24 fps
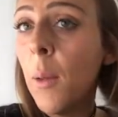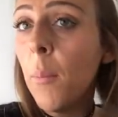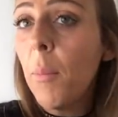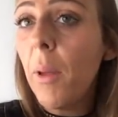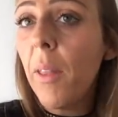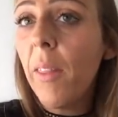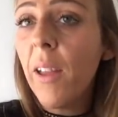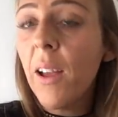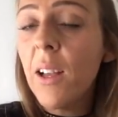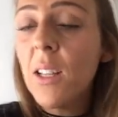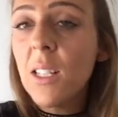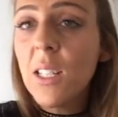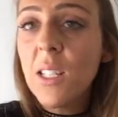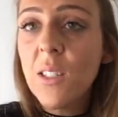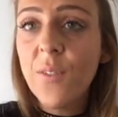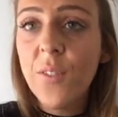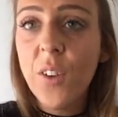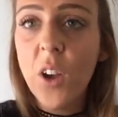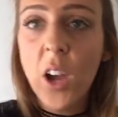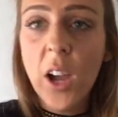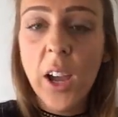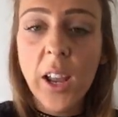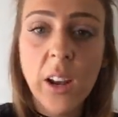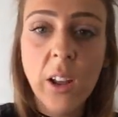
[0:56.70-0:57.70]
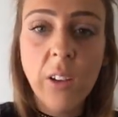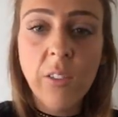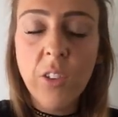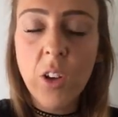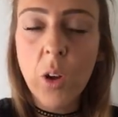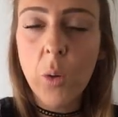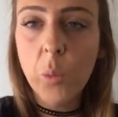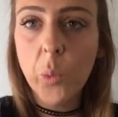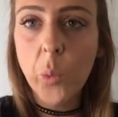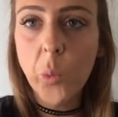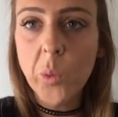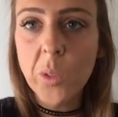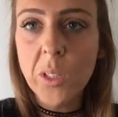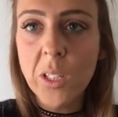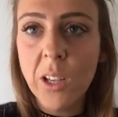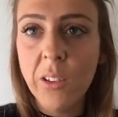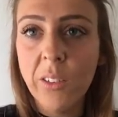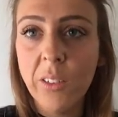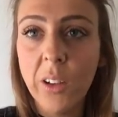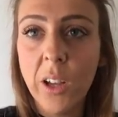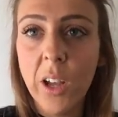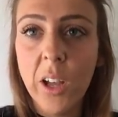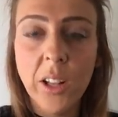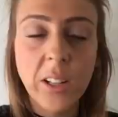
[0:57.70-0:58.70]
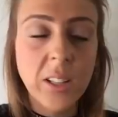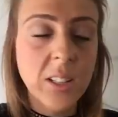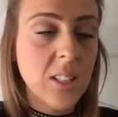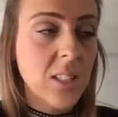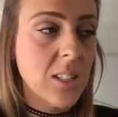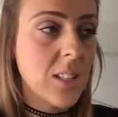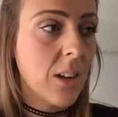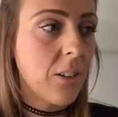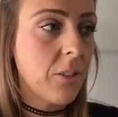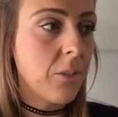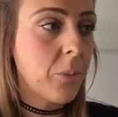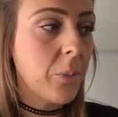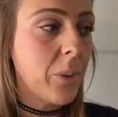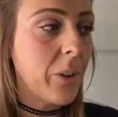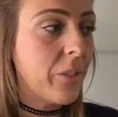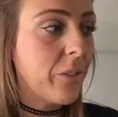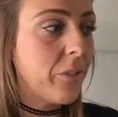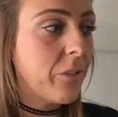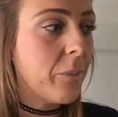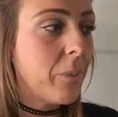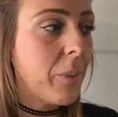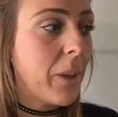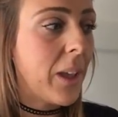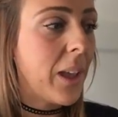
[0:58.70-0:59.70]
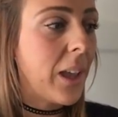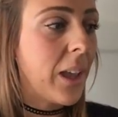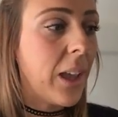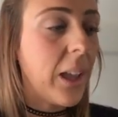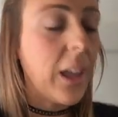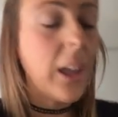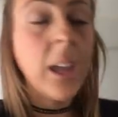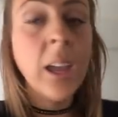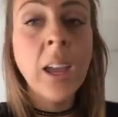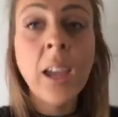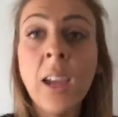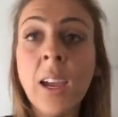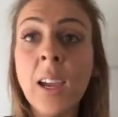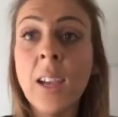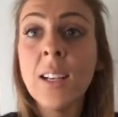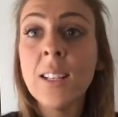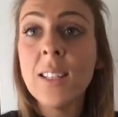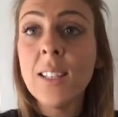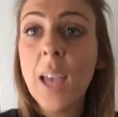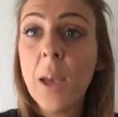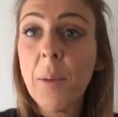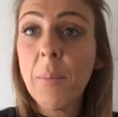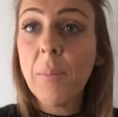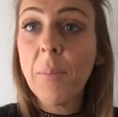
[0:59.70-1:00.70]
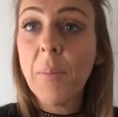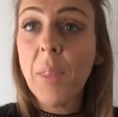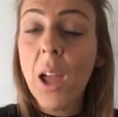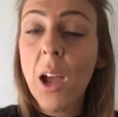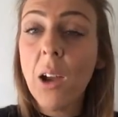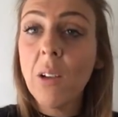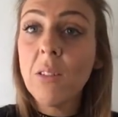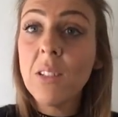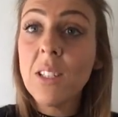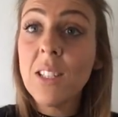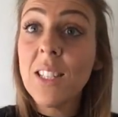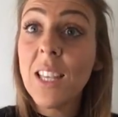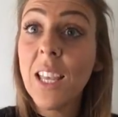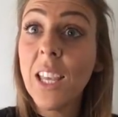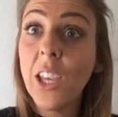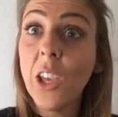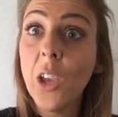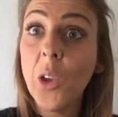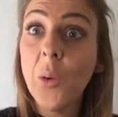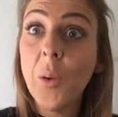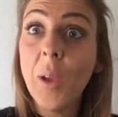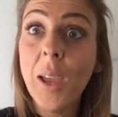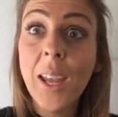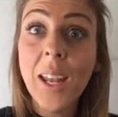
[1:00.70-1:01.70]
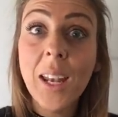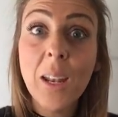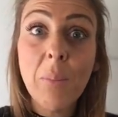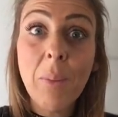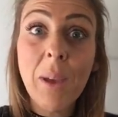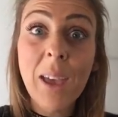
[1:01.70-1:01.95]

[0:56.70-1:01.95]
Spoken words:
But that's fine, I've got water and stuff with me. Yeah, I'll see you in a